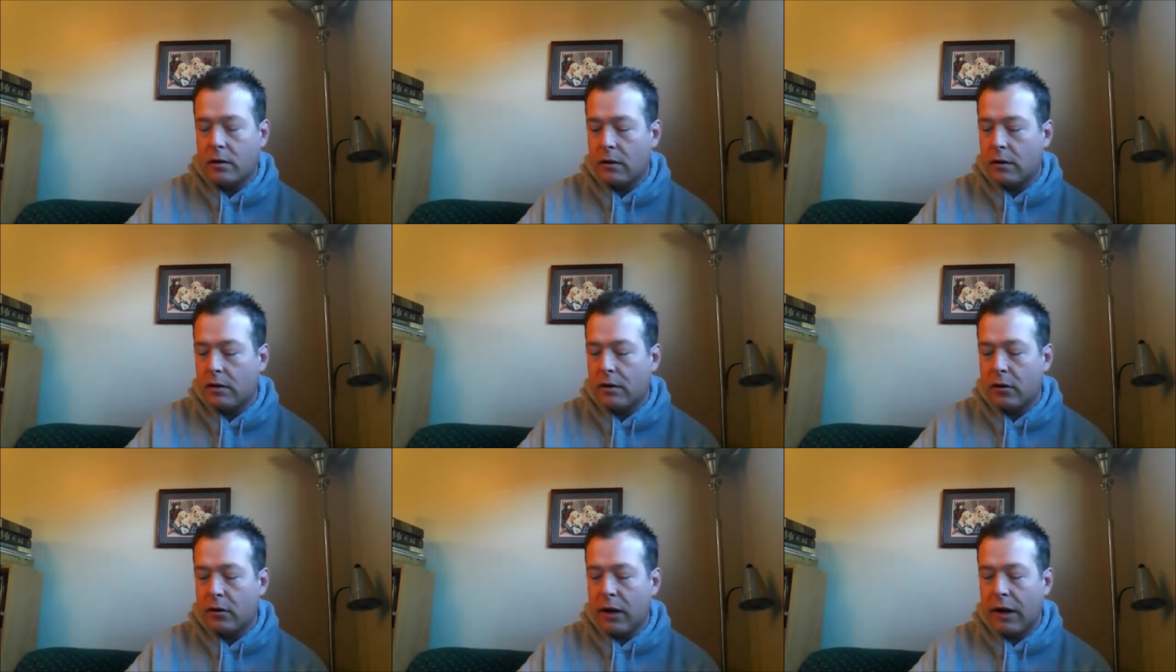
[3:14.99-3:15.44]

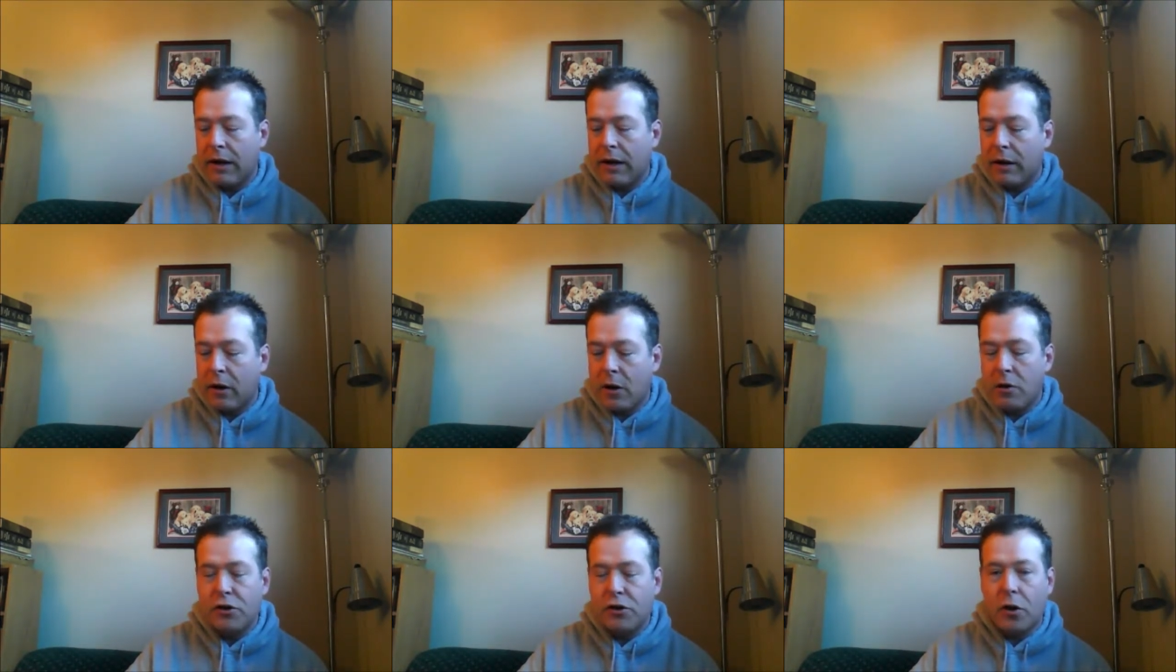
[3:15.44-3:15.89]
dear lady
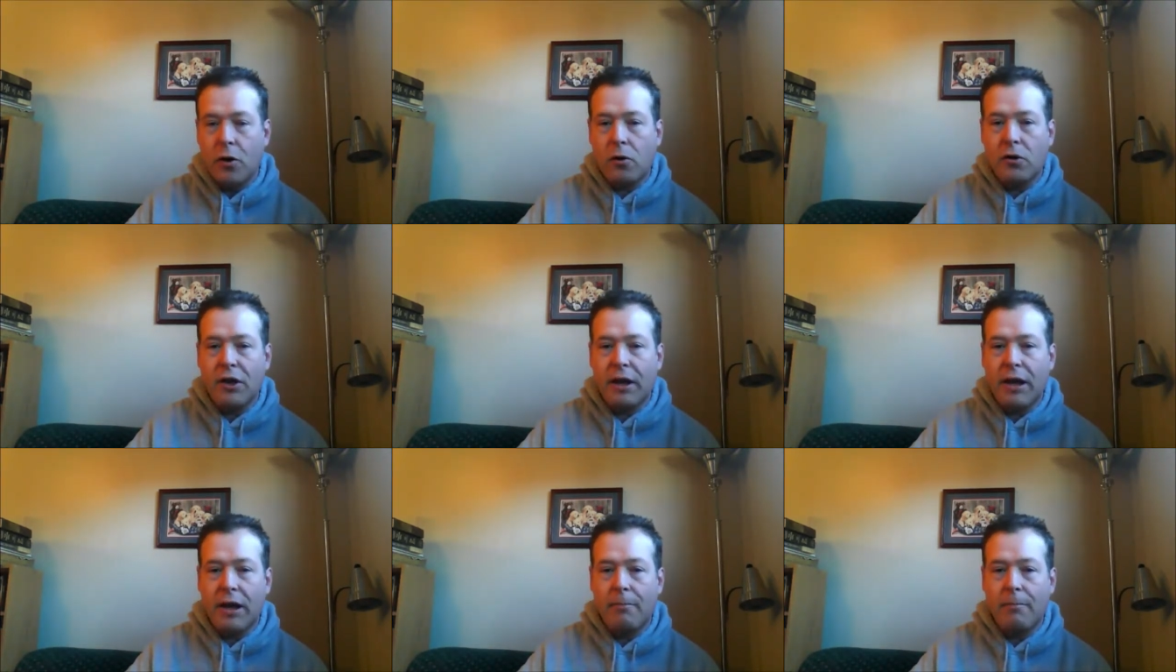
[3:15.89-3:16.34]
at our
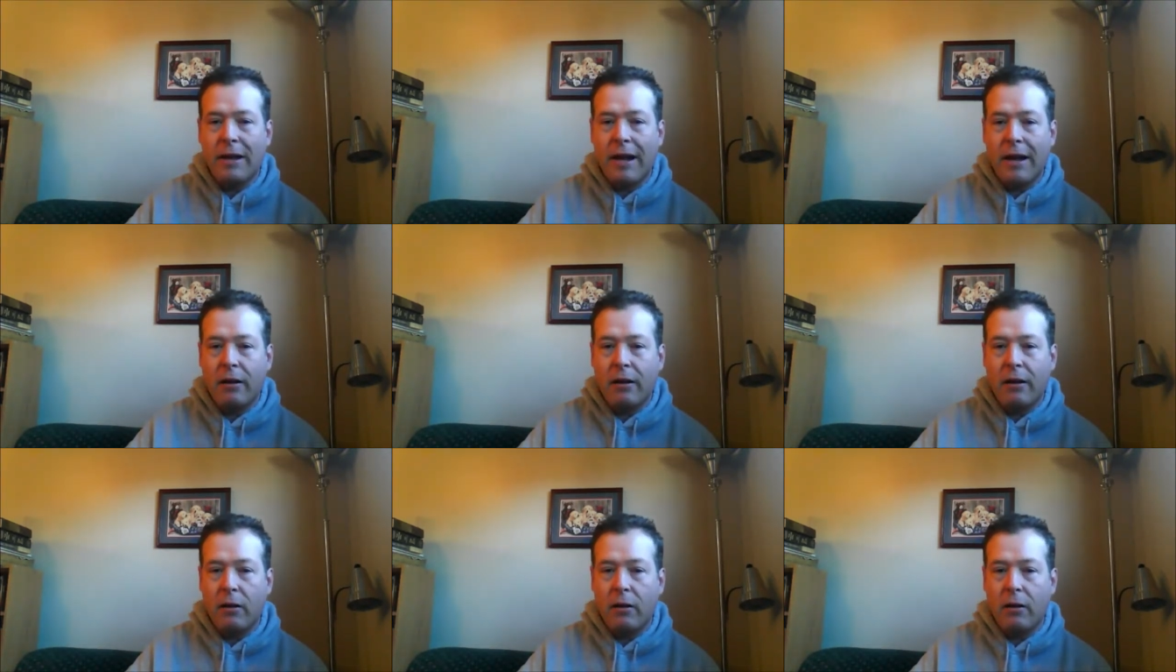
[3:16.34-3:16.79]
church,
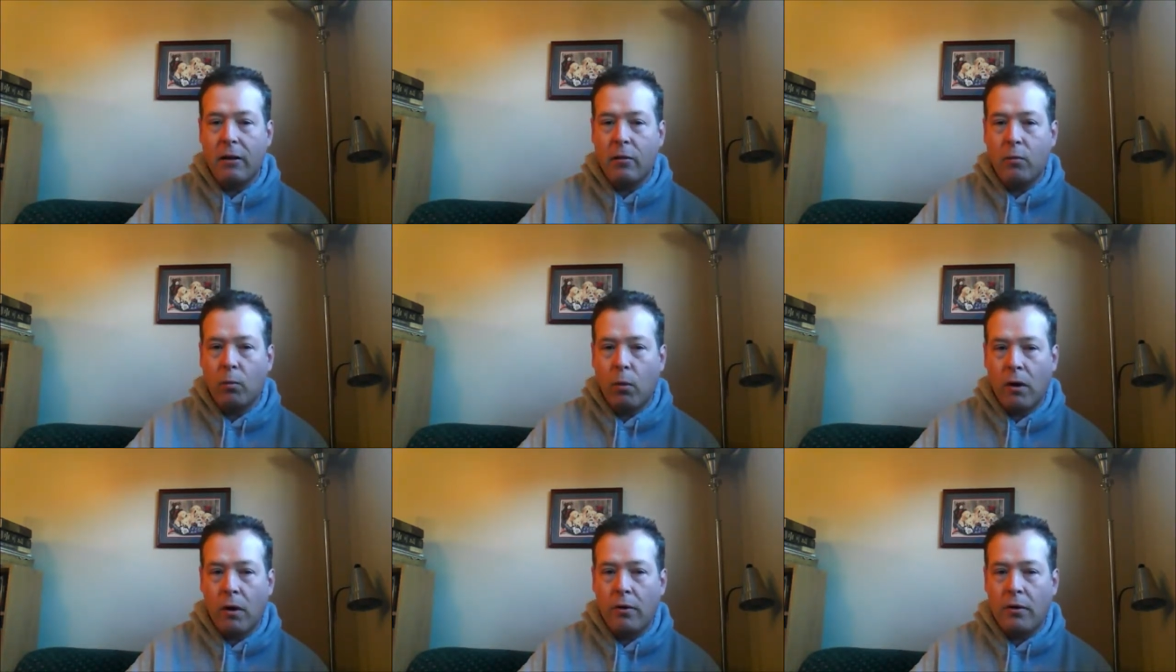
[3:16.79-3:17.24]
Kim
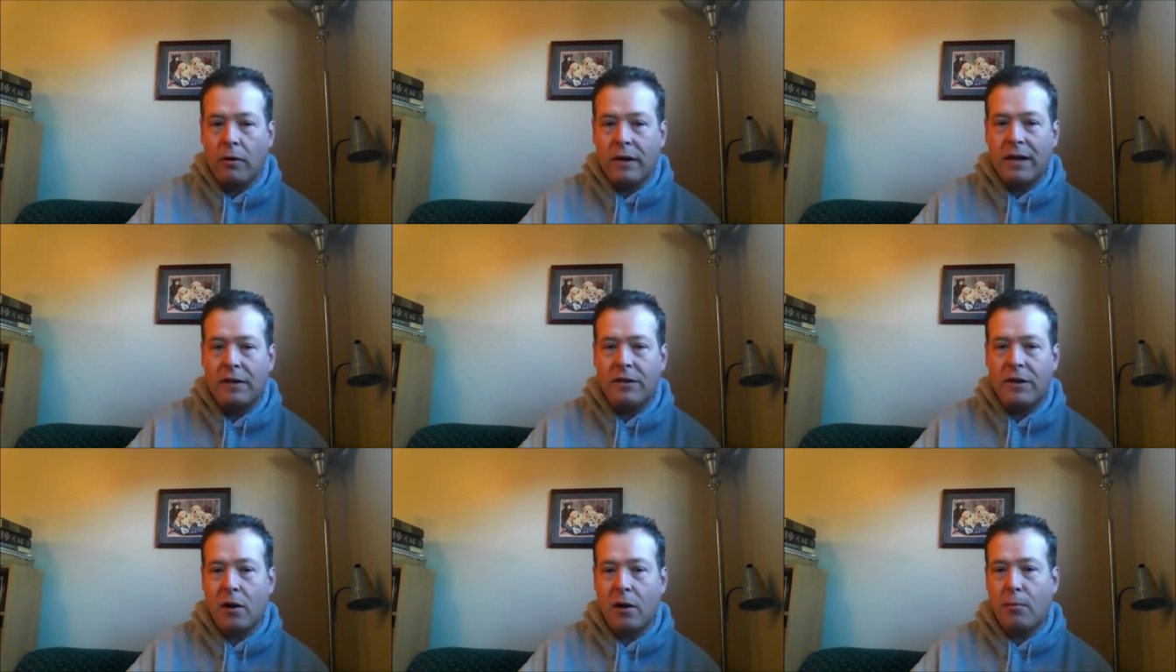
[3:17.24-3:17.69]
Gillenwater,
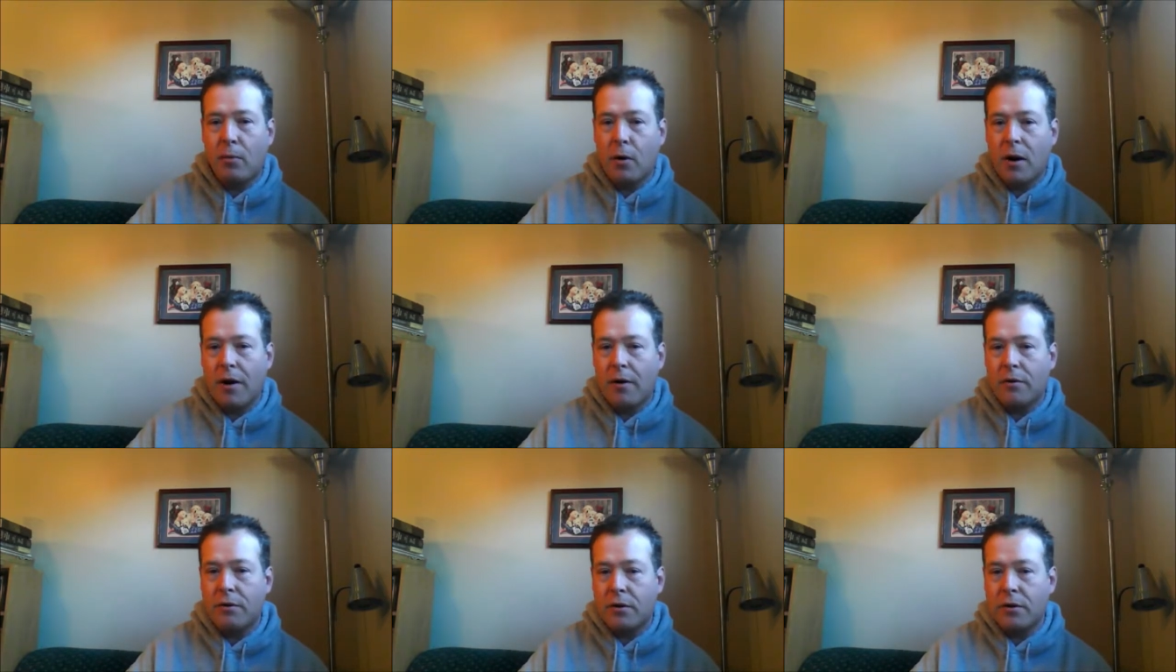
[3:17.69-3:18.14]
needs our
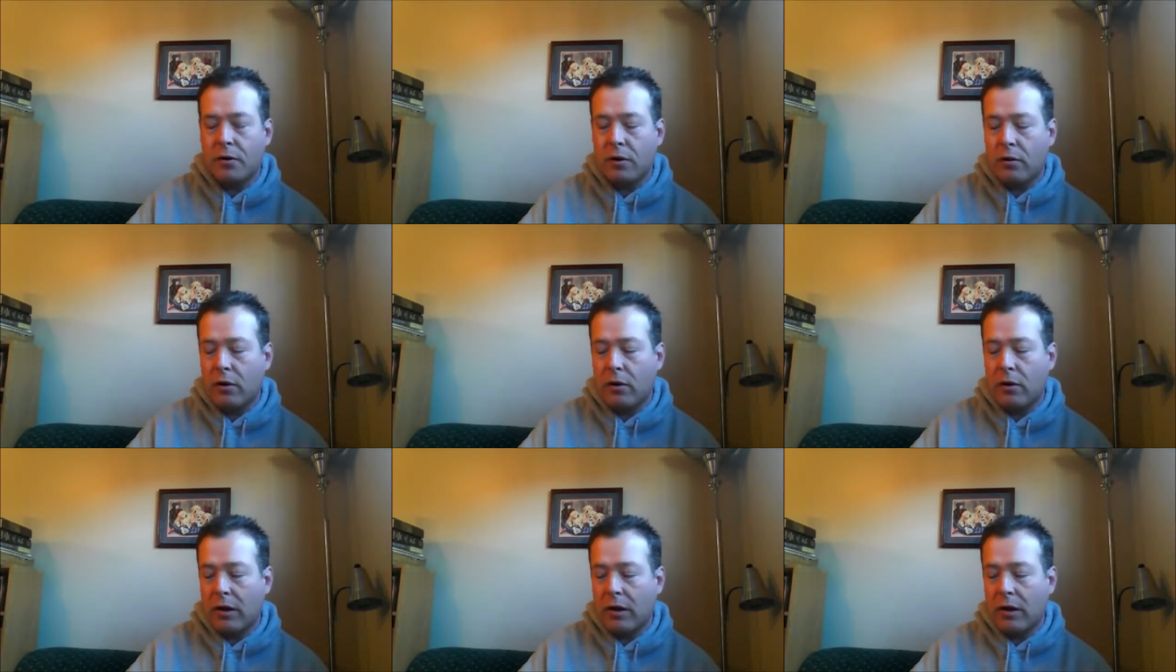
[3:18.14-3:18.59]
prayers.
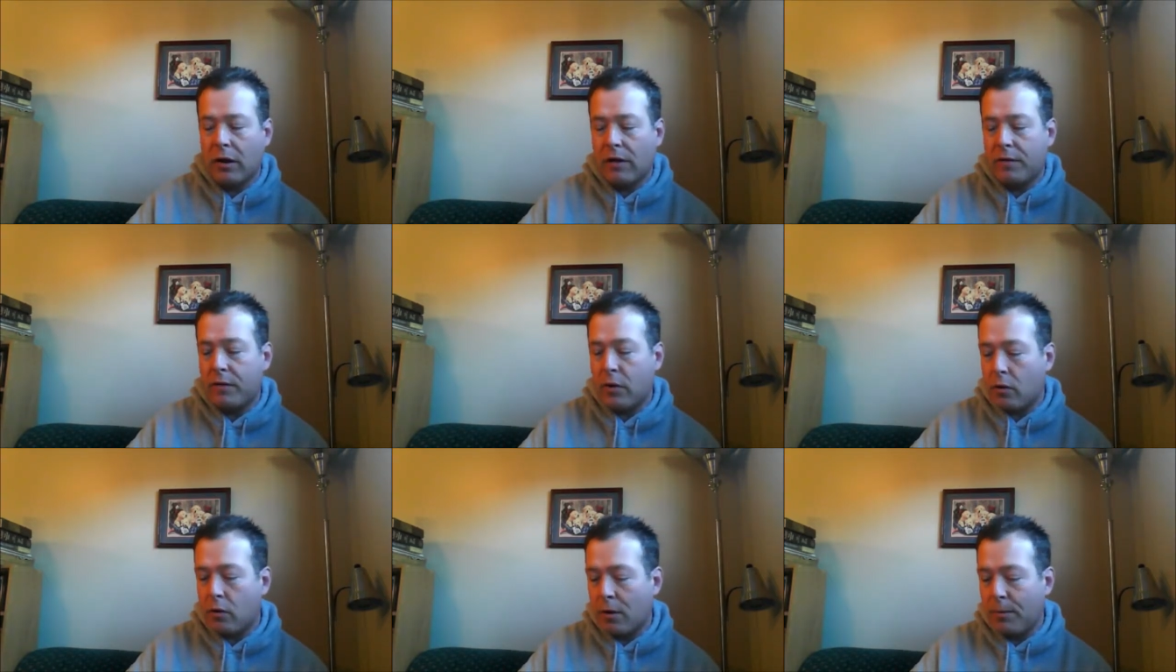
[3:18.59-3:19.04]
So do lift
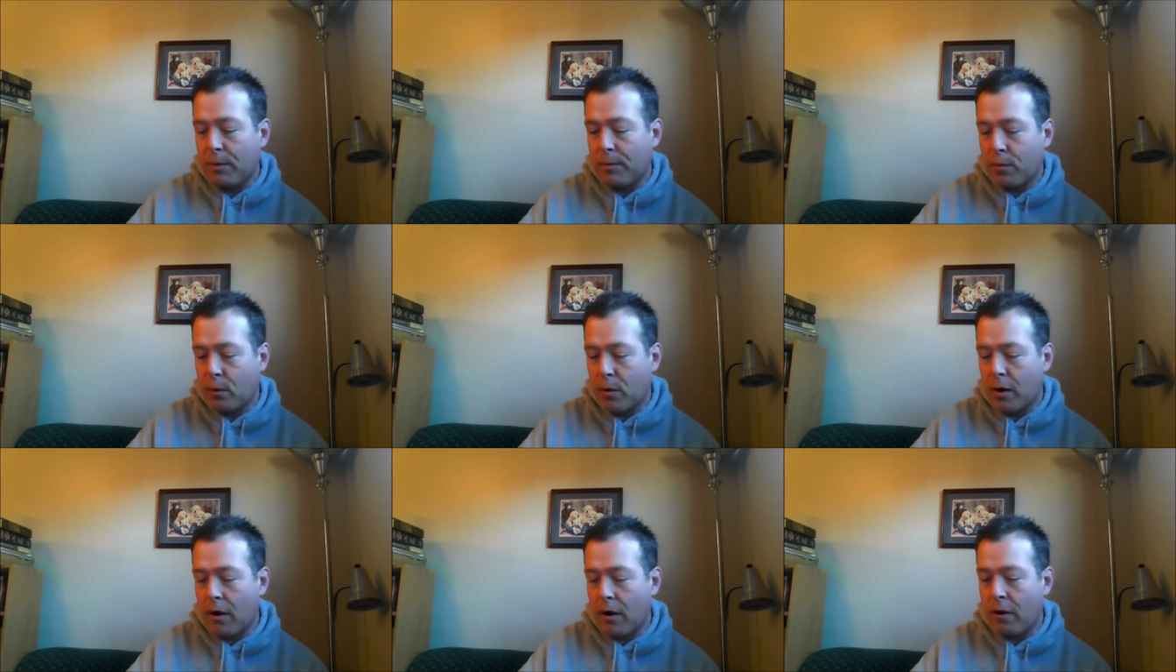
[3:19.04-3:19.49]
her up in
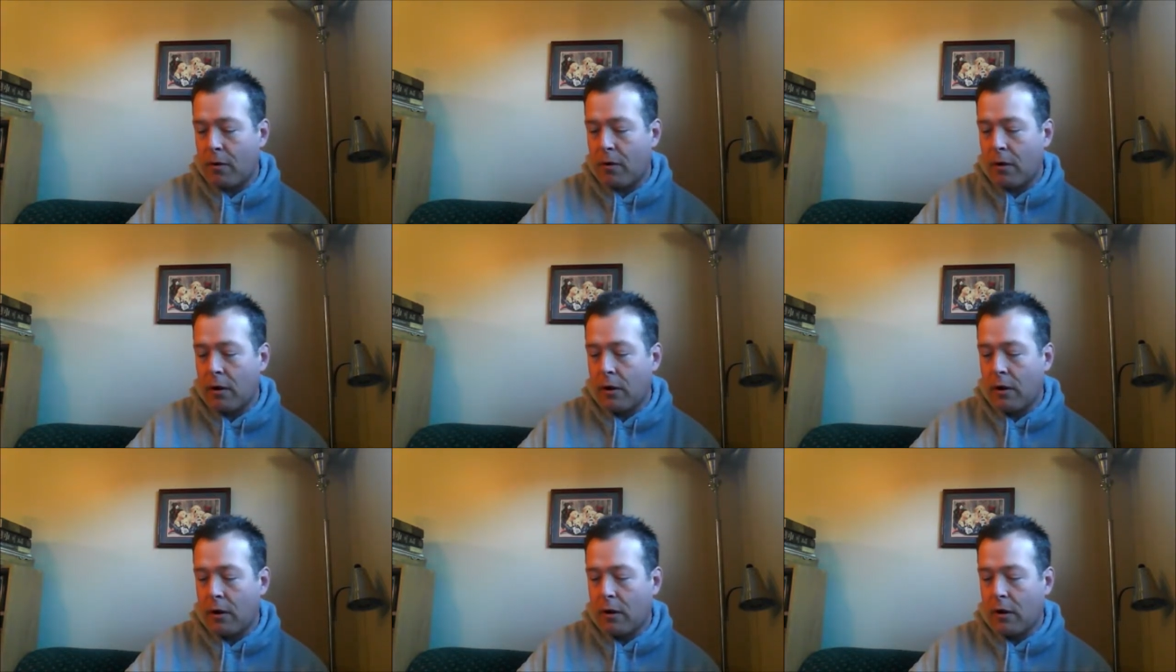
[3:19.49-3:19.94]
prayer.